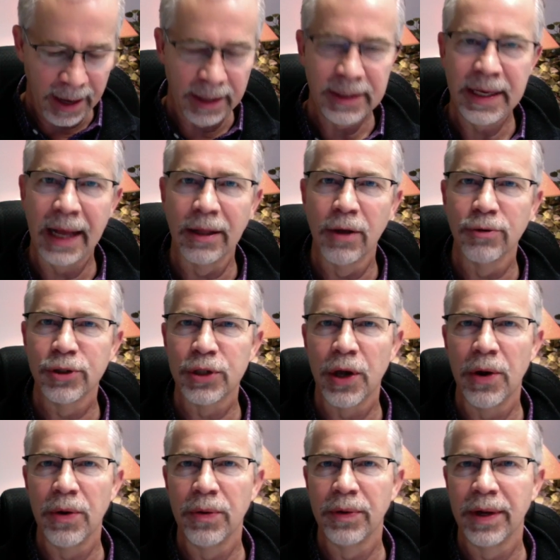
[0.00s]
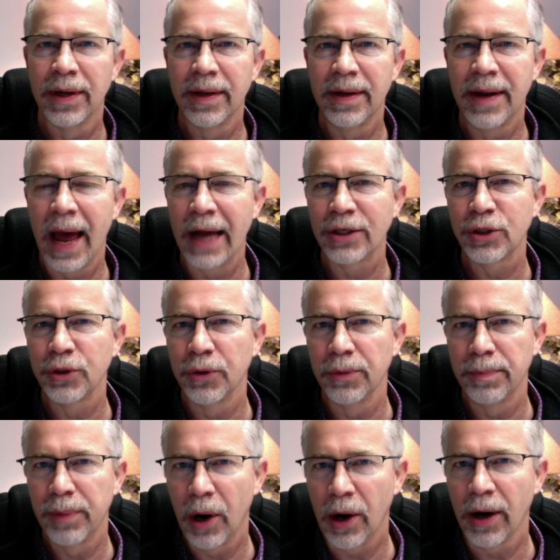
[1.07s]
Yellowstone
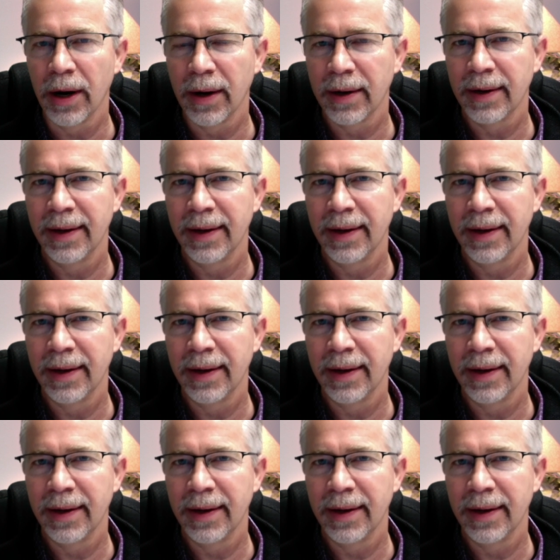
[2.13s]
National Park.